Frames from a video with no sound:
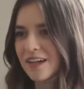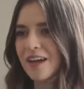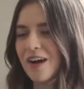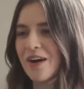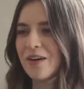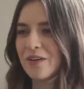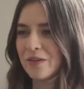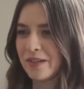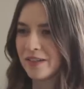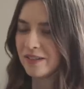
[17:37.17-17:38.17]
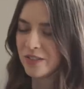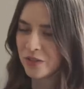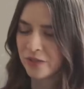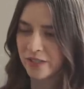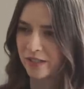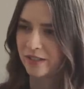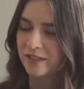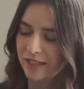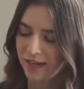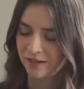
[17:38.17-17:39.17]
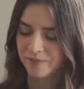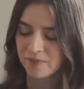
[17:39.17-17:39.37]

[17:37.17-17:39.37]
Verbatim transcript: with. Oh, sure. Yeah. Yeah.